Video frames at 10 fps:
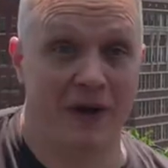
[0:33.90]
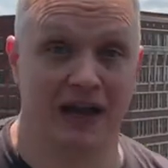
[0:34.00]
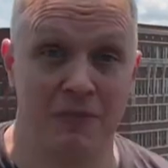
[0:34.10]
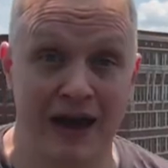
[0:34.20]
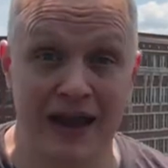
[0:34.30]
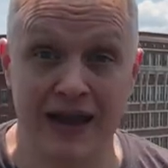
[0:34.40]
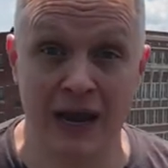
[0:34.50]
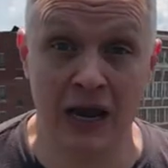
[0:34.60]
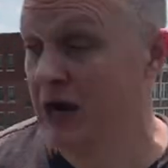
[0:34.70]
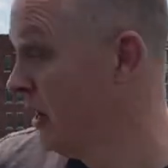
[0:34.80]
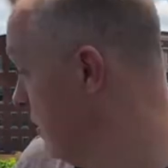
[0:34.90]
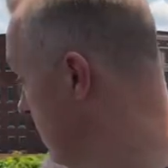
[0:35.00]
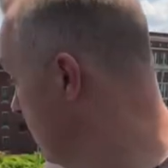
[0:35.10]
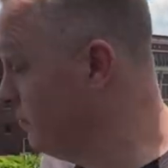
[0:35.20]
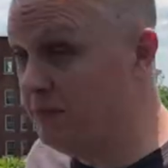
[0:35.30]
on back of my head
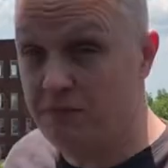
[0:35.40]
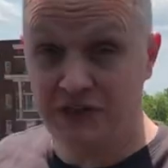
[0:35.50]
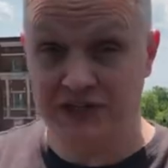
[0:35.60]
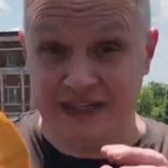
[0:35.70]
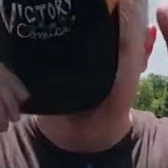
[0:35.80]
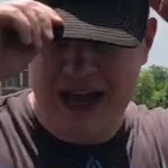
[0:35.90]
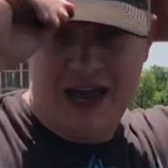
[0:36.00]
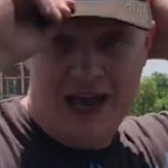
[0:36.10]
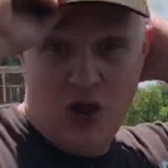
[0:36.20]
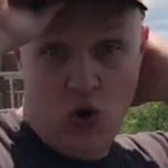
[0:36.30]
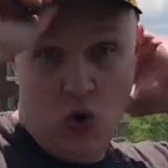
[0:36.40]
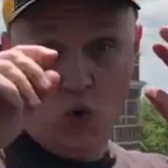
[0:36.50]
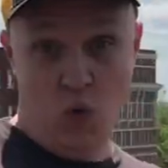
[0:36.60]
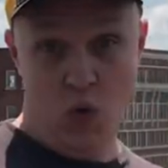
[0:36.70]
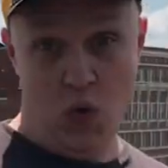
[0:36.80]
from them bushes.
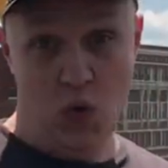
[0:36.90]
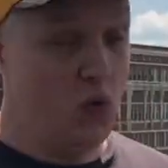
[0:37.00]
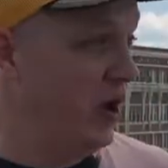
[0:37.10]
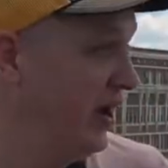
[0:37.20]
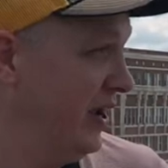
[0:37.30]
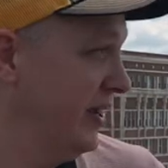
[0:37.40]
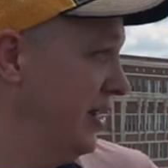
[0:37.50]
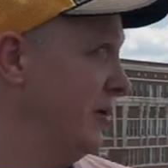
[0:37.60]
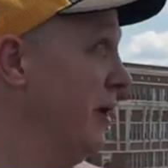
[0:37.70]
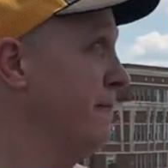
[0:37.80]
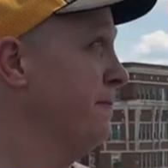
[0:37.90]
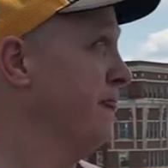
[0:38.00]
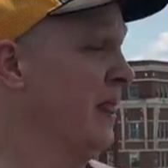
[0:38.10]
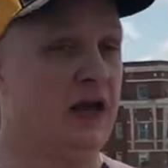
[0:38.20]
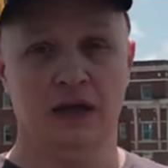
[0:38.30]
Whoo! Anyway,
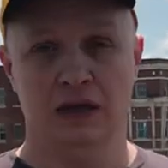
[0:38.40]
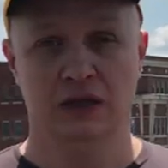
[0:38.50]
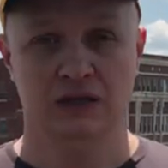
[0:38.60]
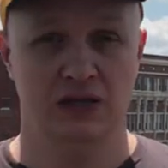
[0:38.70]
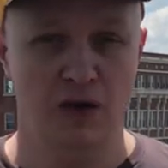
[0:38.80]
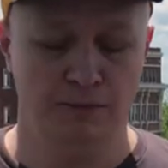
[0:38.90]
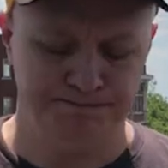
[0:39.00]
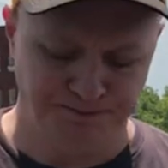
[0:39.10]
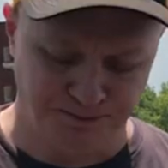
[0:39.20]
so